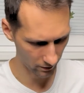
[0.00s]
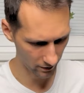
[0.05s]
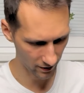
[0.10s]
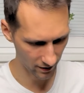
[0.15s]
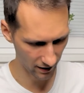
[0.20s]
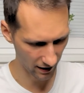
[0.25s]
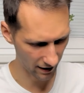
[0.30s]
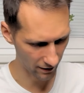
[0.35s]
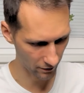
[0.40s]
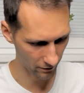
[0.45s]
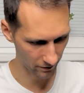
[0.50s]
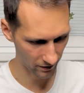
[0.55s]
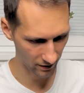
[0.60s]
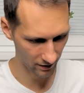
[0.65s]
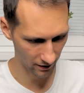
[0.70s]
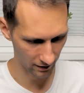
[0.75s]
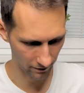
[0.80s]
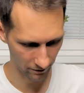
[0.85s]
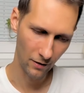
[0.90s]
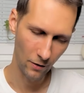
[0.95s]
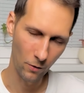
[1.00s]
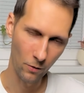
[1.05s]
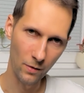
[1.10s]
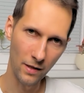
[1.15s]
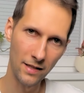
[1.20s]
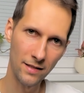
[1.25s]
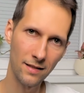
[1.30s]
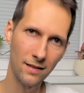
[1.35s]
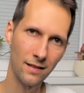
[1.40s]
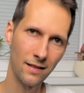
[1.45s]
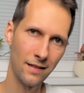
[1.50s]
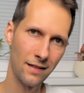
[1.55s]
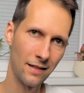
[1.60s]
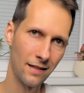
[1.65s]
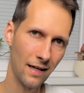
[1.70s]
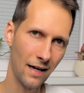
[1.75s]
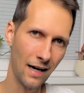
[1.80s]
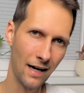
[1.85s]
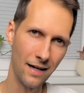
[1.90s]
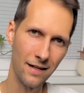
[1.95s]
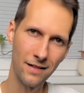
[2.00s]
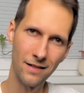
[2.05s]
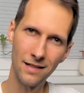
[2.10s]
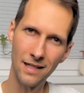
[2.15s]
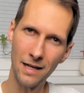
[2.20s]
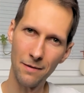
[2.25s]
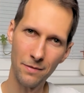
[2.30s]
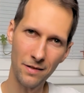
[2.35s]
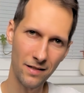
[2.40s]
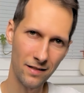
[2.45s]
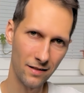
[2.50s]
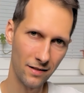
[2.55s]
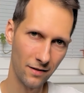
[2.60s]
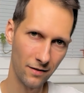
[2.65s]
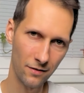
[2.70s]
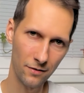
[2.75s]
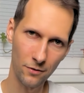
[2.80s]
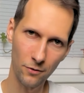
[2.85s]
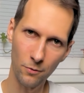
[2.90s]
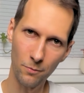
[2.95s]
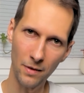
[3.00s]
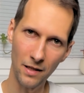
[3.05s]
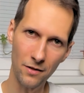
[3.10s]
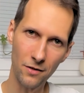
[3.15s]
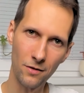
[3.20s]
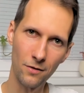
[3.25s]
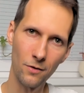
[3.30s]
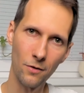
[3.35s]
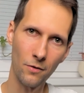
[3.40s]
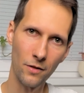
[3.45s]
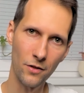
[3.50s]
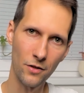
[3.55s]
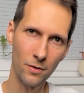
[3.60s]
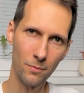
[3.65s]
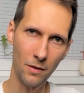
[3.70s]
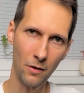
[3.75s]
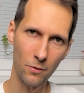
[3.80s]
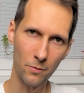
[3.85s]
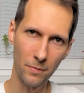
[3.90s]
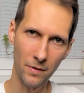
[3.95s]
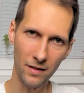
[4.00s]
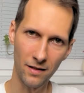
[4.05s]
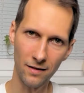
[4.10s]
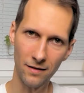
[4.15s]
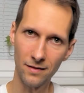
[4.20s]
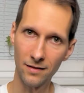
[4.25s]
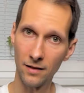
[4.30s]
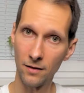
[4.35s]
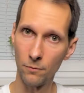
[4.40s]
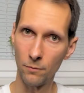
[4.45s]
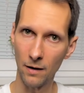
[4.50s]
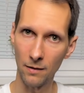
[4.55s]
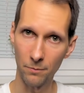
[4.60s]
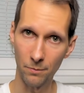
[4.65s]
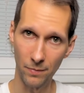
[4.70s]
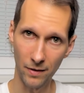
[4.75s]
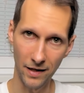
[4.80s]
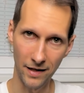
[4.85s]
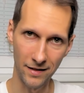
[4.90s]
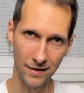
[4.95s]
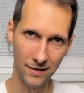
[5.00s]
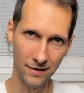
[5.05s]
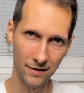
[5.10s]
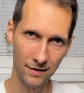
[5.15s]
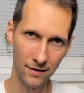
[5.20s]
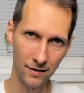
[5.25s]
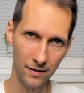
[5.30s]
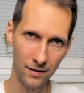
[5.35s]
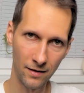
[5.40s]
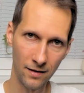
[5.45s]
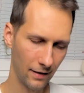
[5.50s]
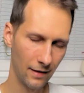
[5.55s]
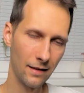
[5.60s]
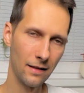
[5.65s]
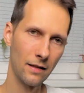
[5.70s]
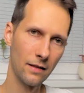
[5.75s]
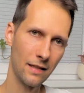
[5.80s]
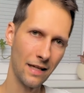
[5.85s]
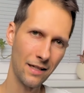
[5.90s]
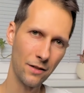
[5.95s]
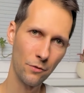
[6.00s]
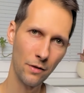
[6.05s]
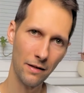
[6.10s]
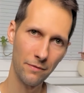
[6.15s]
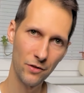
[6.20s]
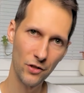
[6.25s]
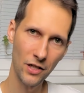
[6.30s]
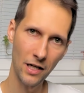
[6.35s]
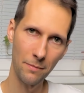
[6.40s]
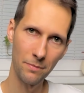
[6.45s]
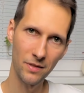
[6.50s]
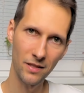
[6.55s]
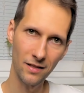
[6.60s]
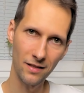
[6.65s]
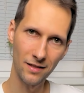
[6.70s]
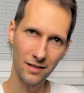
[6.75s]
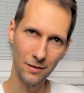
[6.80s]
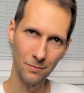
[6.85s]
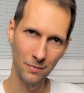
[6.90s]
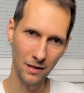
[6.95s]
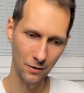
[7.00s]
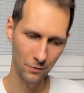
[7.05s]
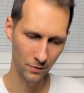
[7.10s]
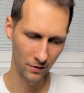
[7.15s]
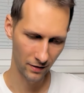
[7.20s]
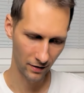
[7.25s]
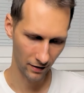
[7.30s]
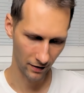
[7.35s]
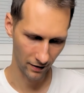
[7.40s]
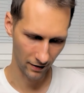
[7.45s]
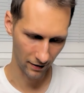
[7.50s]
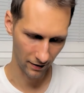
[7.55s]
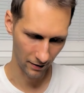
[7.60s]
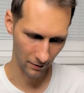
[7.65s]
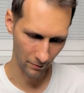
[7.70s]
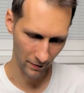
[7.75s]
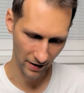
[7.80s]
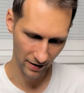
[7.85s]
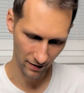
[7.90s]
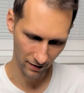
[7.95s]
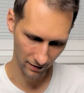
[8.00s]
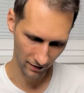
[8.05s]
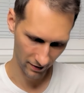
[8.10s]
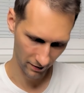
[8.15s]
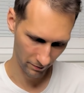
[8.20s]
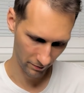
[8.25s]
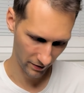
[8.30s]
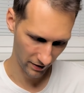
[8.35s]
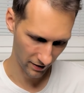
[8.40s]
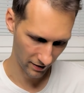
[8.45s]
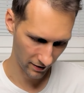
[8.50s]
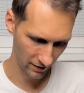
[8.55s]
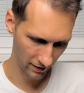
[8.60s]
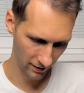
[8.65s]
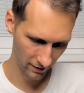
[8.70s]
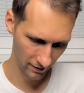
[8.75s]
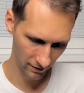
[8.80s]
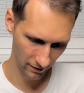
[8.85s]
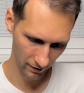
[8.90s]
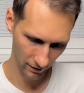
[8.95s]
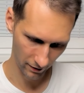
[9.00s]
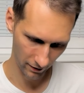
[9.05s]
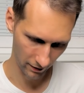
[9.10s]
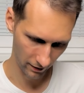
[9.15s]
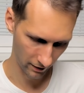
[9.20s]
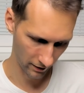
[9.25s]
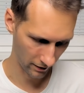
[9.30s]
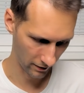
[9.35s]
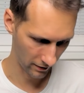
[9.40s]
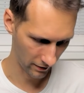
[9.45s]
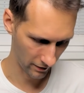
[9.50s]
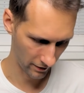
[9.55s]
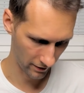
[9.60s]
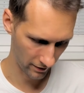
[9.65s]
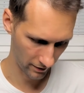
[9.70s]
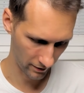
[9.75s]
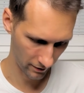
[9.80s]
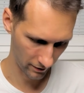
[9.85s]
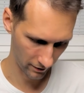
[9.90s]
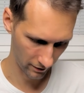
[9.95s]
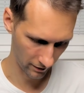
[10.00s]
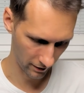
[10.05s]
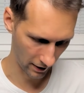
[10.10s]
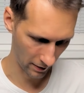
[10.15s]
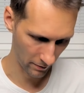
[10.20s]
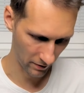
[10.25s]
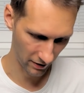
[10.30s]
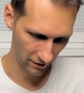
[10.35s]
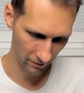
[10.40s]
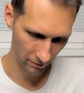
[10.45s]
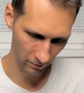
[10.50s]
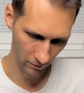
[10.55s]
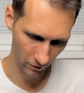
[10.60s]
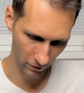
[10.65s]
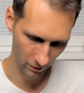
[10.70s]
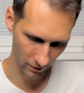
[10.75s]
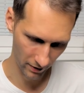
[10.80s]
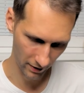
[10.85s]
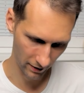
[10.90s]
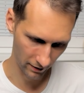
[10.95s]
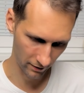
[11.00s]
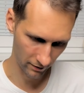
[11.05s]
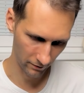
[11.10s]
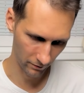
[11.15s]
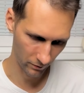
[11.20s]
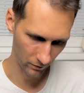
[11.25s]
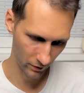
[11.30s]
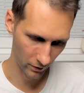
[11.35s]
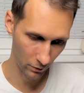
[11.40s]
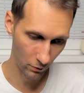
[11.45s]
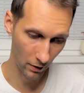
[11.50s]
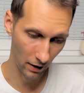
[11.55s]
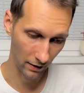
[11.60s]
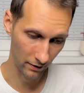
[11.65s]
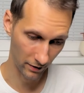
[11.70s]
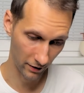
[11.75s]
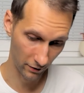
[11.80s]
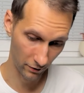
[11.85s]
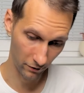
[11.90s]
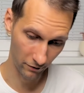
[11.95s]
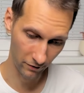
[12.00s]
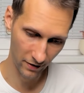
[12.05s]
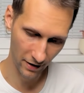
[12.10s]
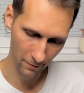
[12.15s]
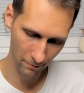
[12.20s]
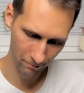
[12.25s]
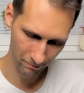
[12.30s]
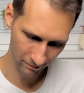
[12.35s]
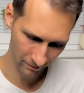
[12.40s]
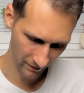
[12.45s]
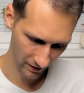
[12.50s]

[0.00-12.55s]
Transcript: this kind of stuff. Honestly, I never seen so much knowledge about minerals in one place. Then you have chapters about mineral species. There is, I believe, more than 200 of them.